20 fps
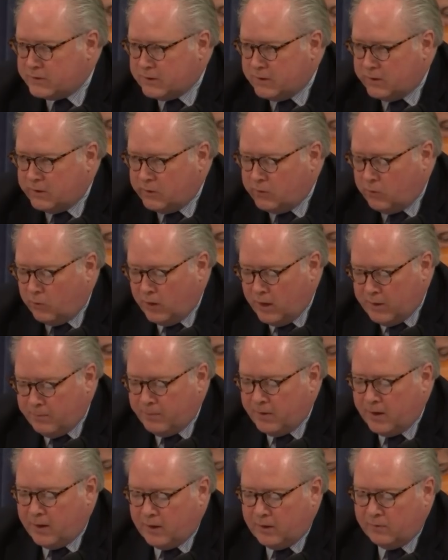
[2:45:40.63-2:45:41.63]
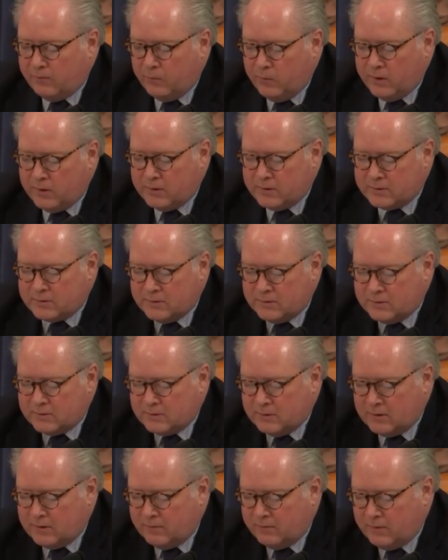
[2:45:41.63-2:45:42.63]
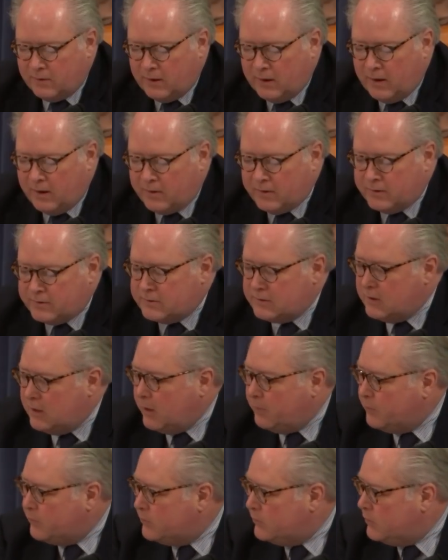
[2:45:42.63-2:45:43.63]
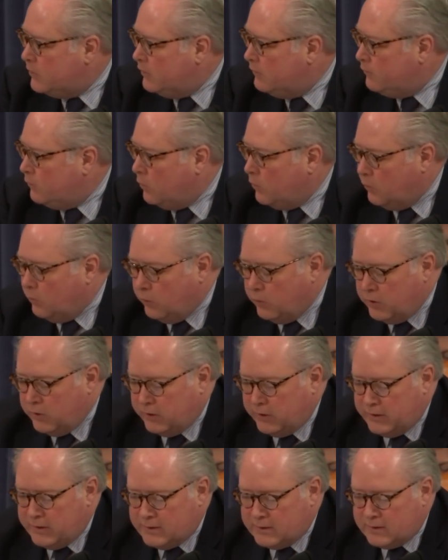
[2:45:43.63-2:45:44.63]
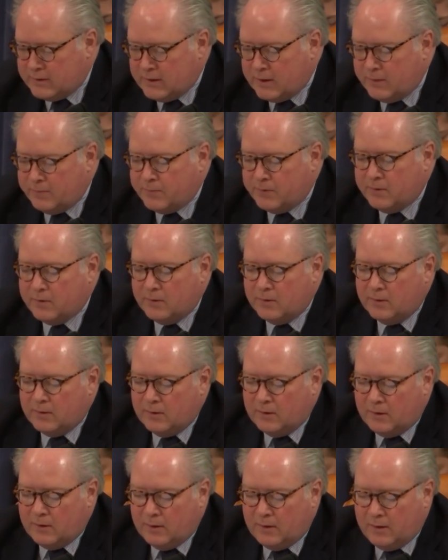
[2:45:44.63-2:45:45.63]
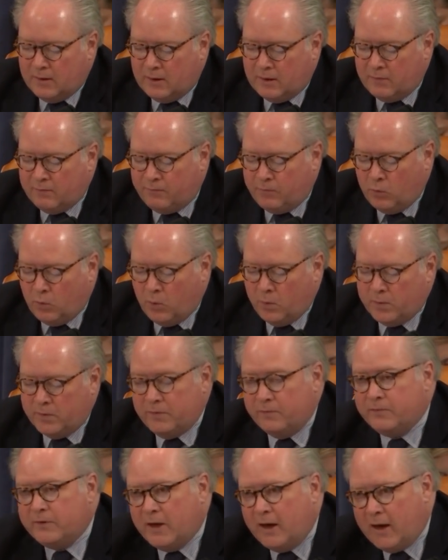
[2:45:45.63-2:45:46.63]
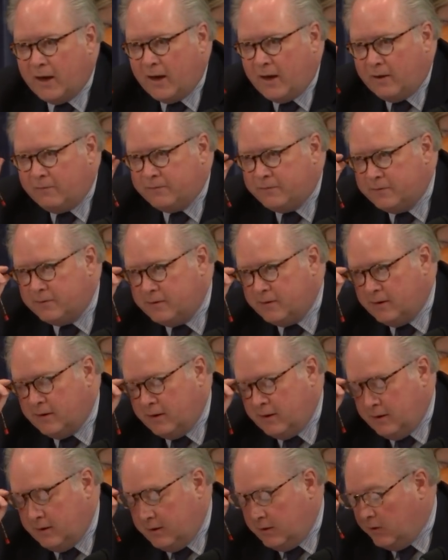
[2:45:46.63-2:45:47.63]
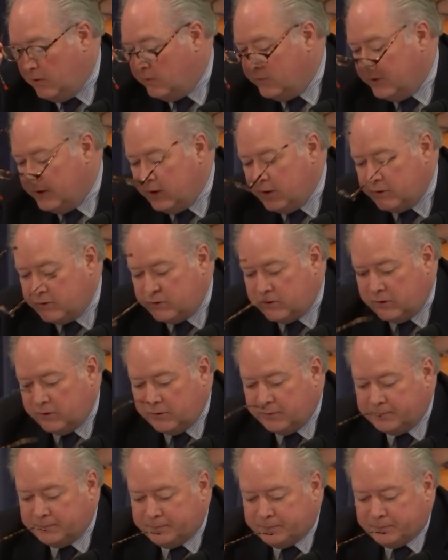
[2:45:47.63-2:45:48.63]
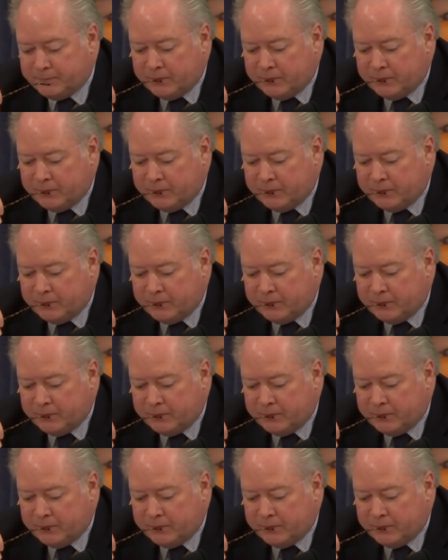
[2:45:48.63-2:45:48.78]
us a great panel of witnesses that have allowed us an opportunity for a really deep and informative dive on the issue.